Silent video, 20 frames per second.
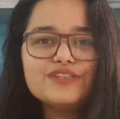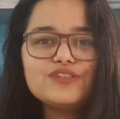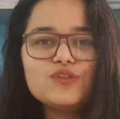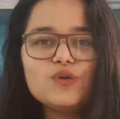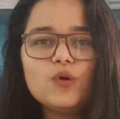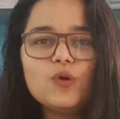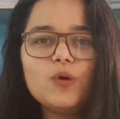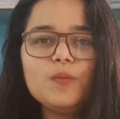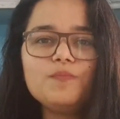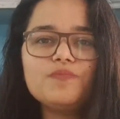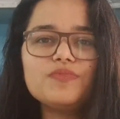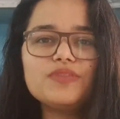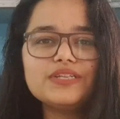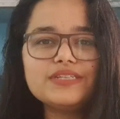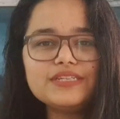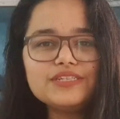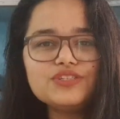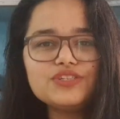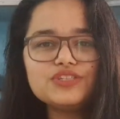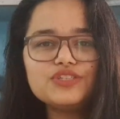So
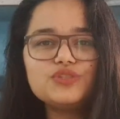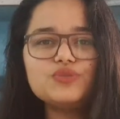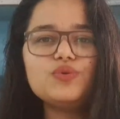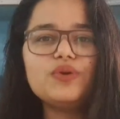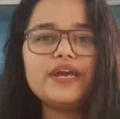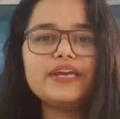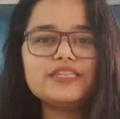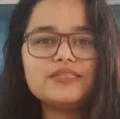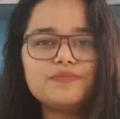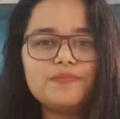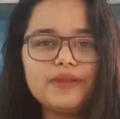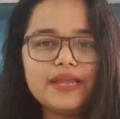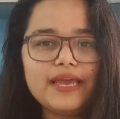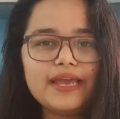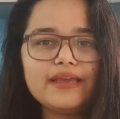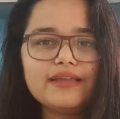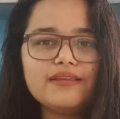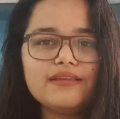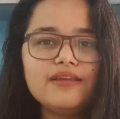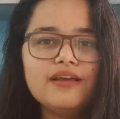this is just to
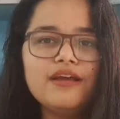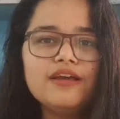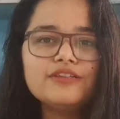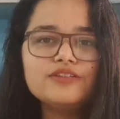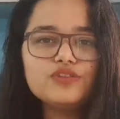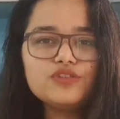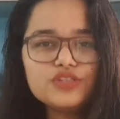explain.